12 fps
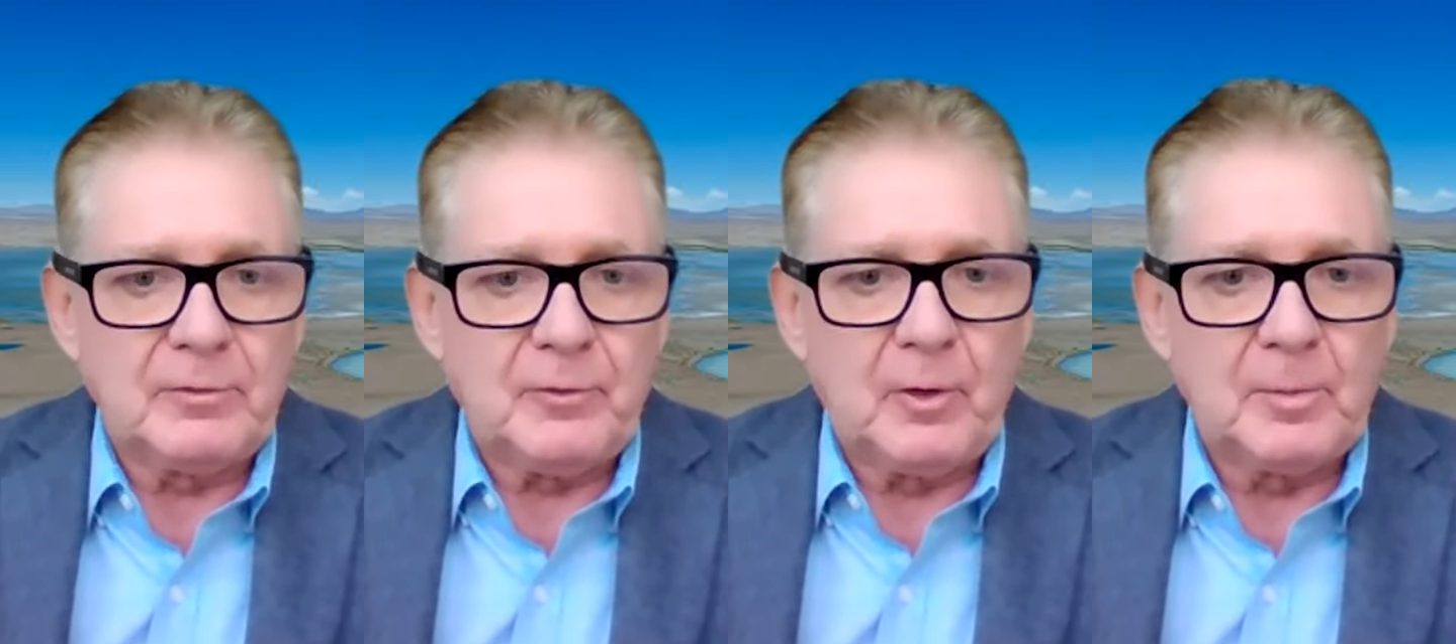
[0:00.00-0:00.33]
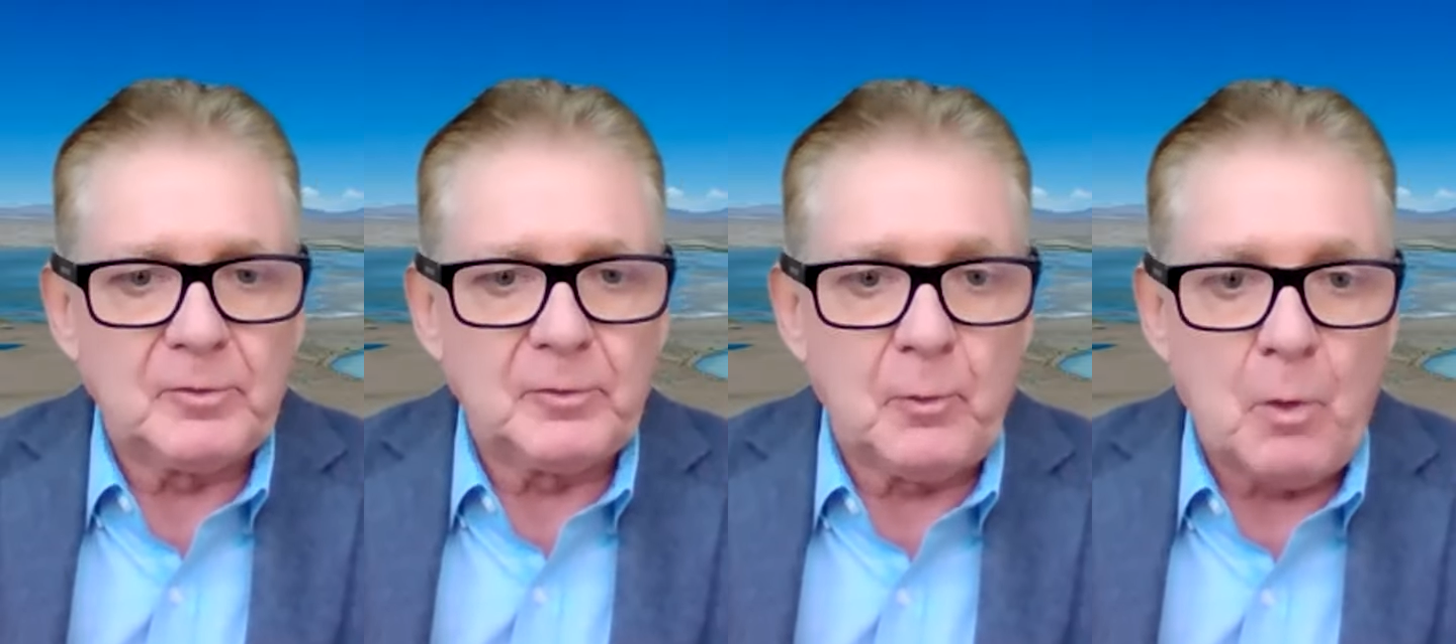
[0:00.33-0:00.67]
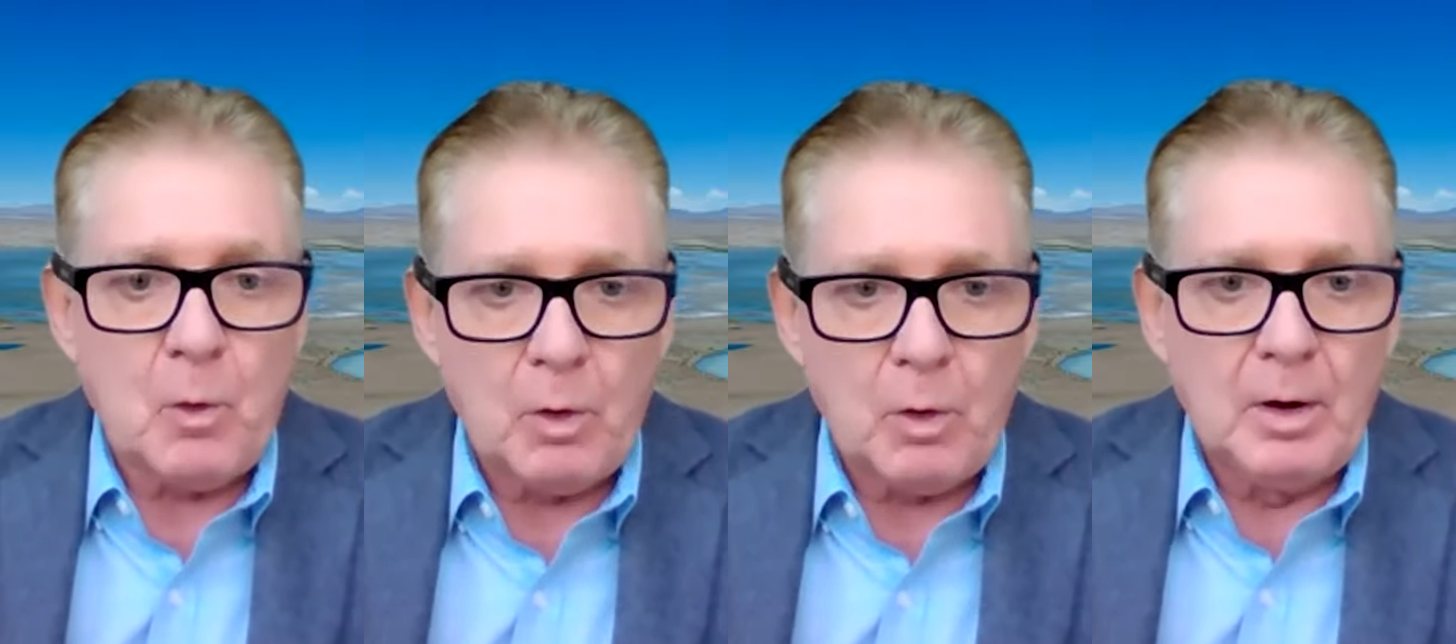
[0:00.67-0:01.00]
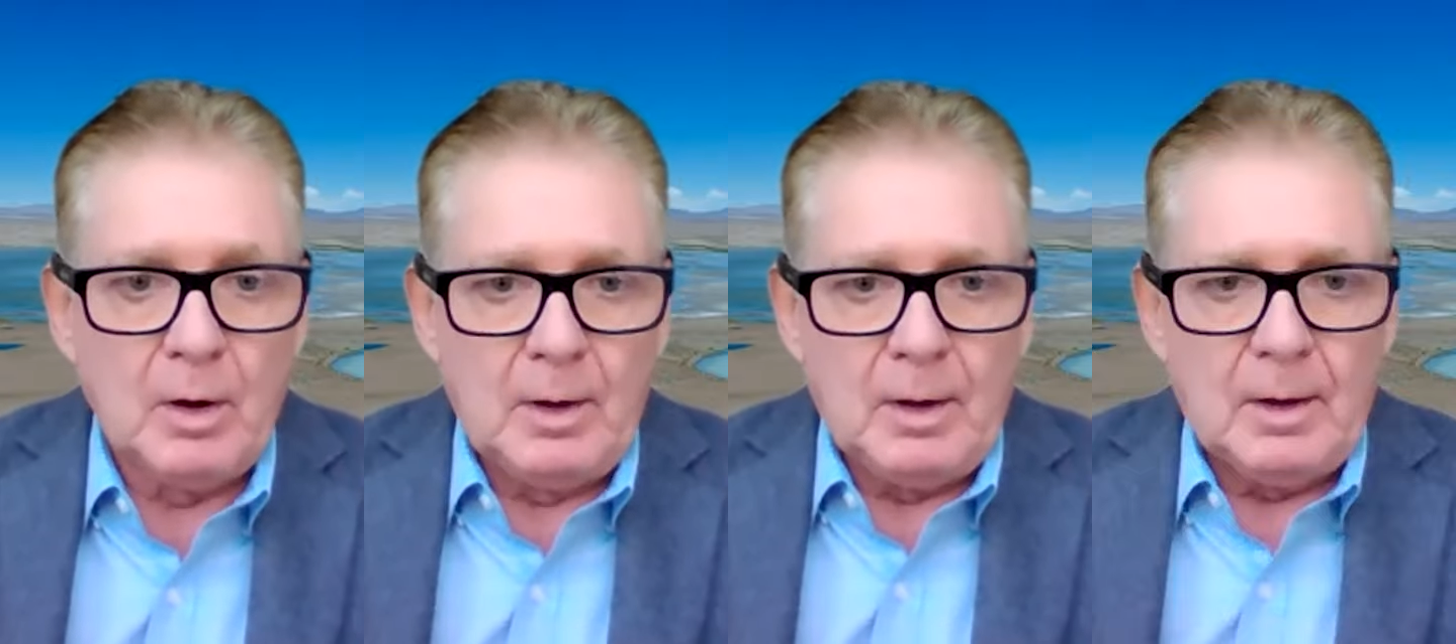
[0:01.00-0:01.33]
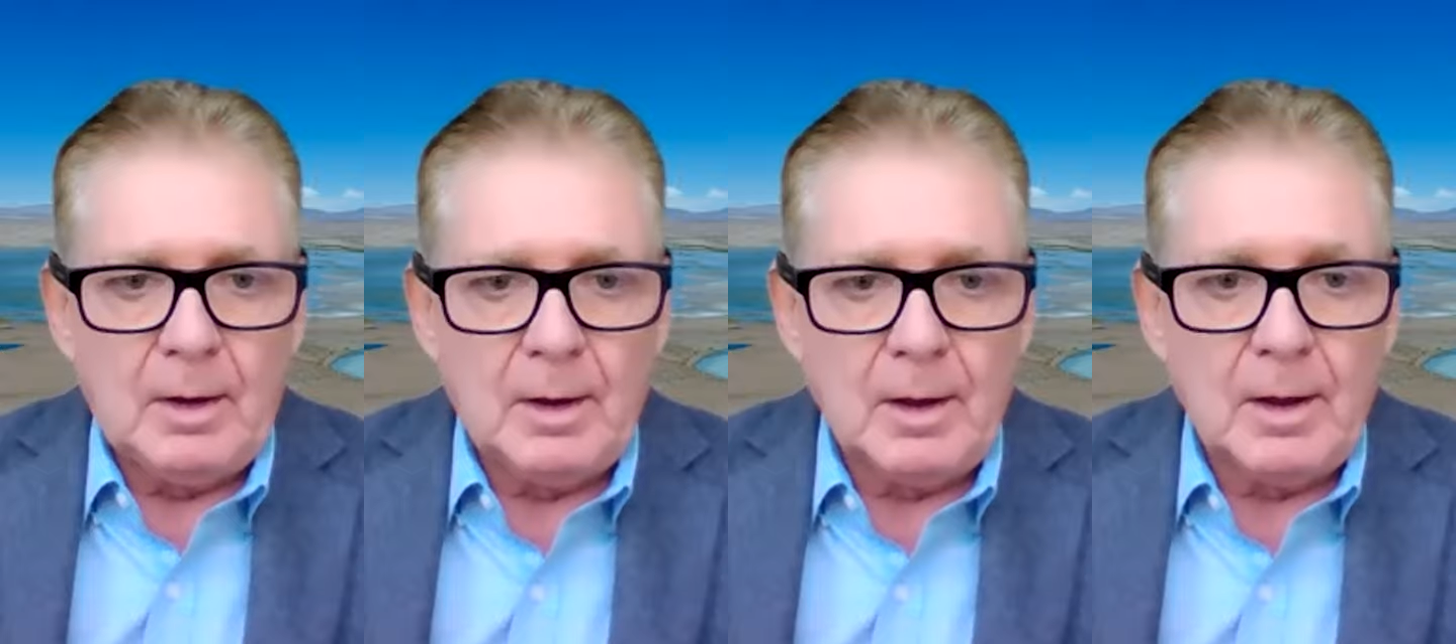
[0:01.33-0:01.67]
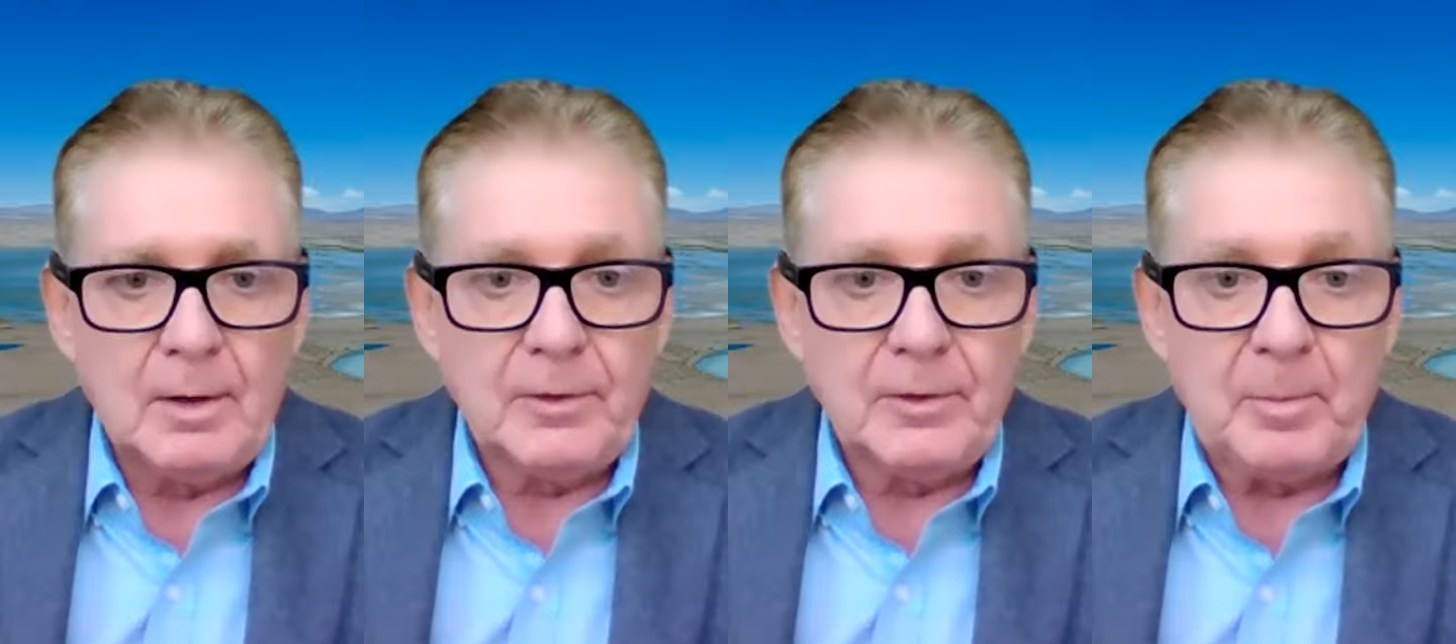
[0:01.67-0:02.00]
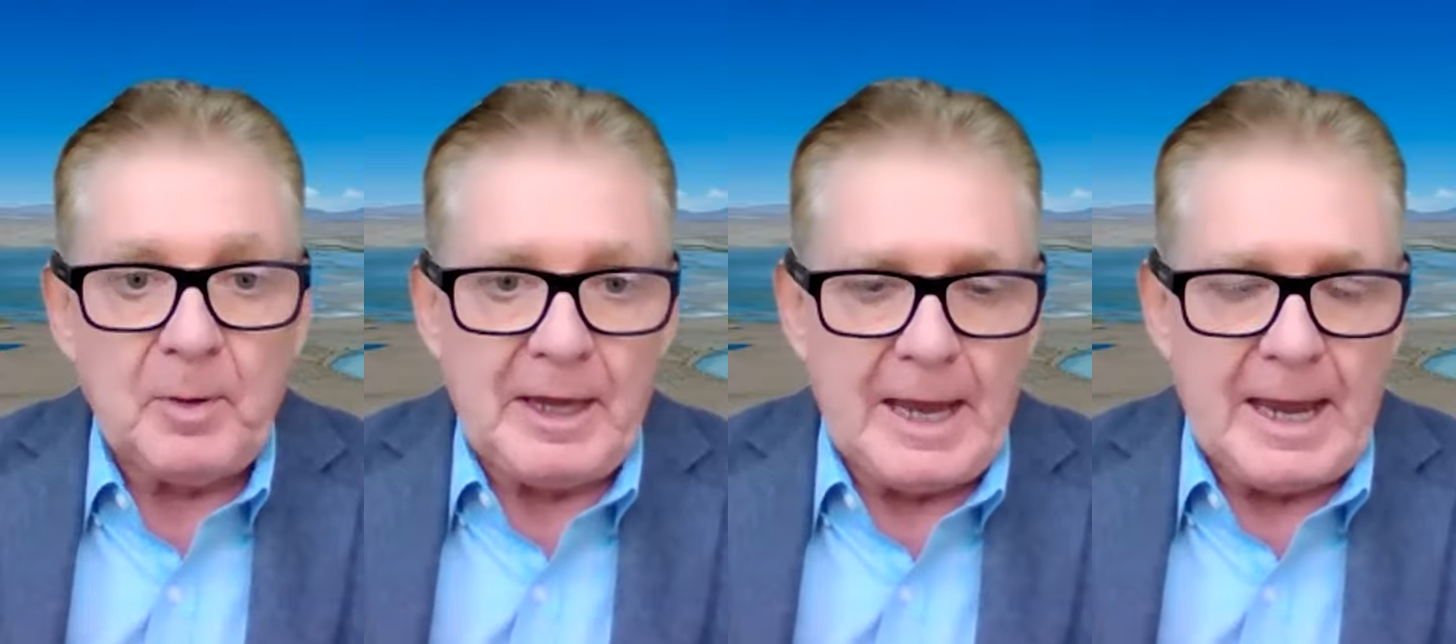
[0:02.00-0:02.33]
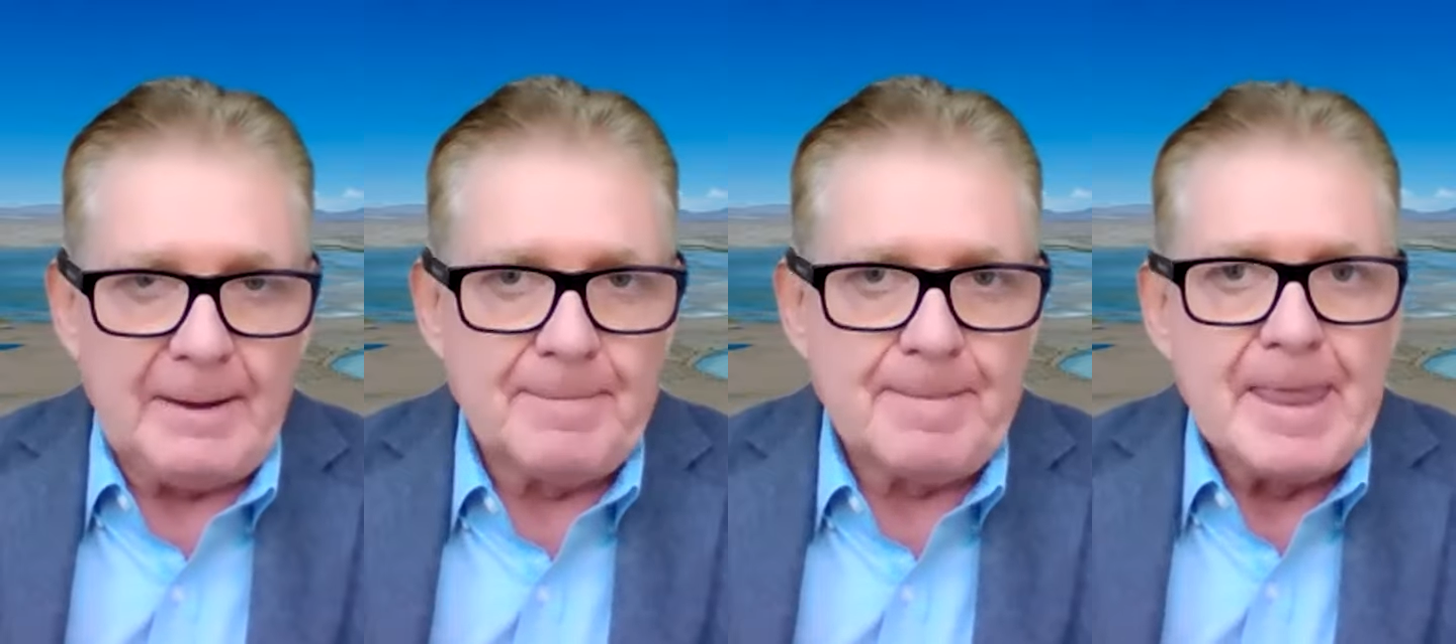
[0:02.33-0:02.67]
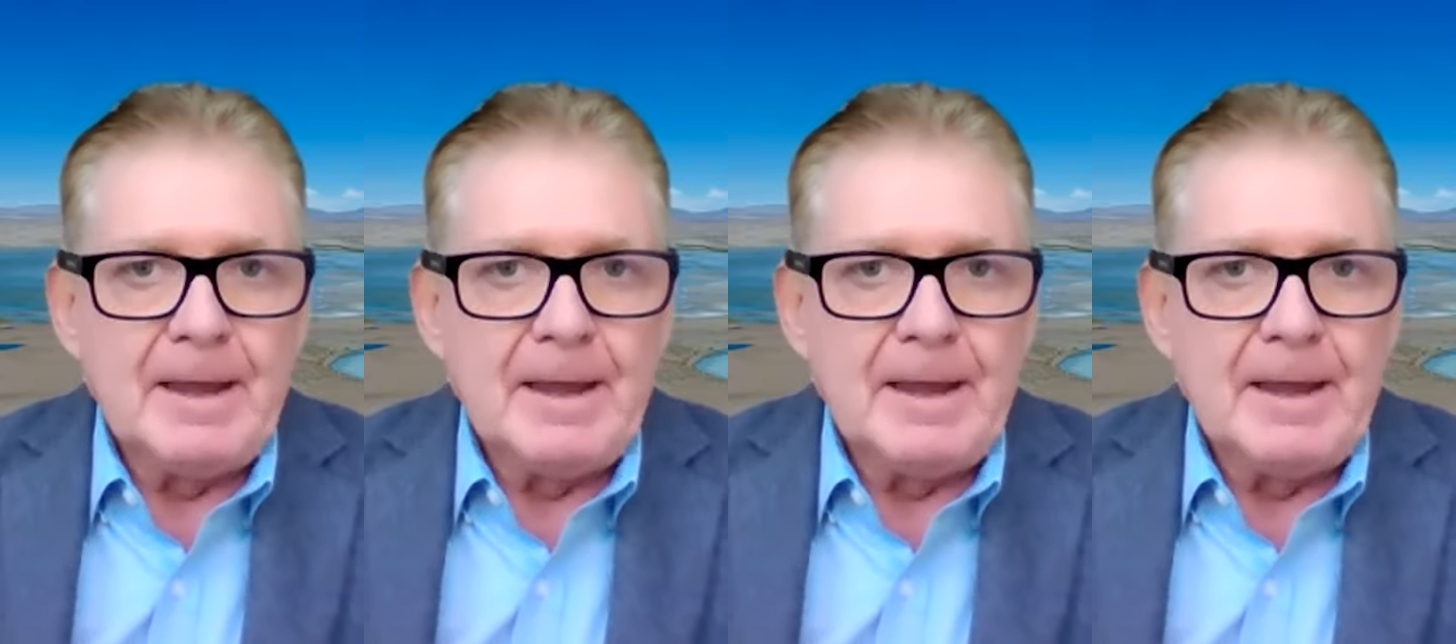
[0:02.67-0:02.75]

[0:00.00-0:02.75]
firms for uh, the PEA.